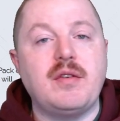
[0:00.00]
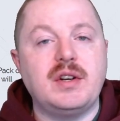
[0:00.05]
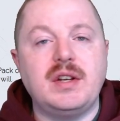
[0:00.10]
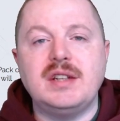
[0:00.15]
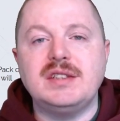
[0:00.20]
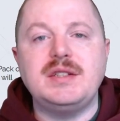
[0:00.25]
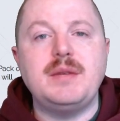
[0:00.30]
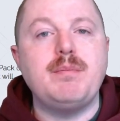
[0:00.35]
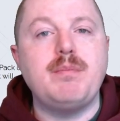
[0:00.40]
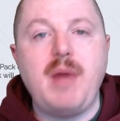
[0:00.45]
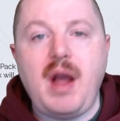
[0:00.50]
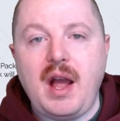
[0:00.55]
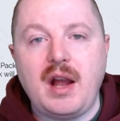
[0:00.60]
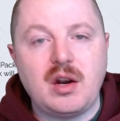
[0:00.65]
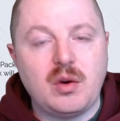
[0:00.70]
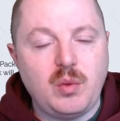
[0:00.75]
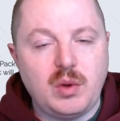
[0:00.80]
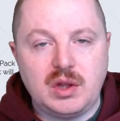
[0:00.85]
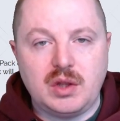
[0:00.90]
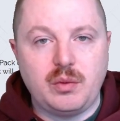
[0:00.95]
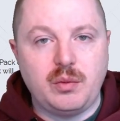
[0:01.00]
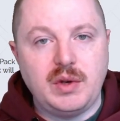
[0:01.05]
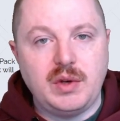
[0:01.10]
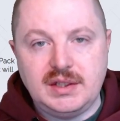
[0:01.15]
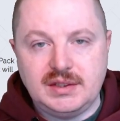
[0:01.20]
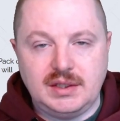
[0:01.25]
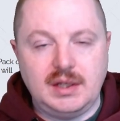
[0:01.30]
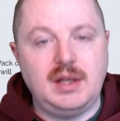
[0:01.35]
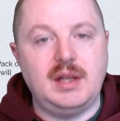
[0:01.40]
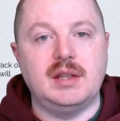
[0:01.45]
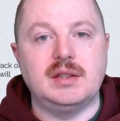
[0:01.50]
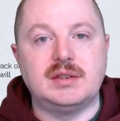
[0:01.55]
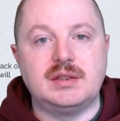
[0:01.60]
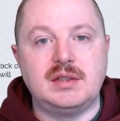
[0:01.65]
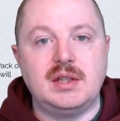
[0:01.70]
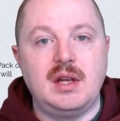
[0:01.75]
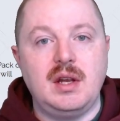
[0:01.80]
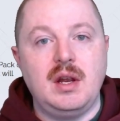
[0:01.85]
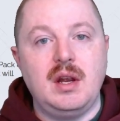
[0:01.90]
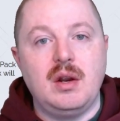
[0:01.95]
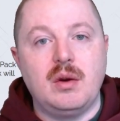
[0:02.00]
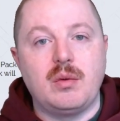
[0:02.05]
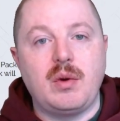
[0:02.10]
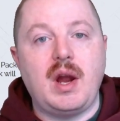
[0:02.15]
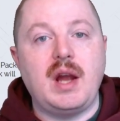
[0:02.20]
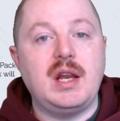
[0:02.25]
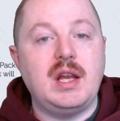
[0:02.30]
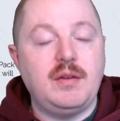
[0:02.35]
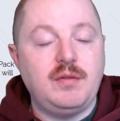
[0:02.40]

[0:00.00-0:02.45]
it doesn't matter what the reason is, right?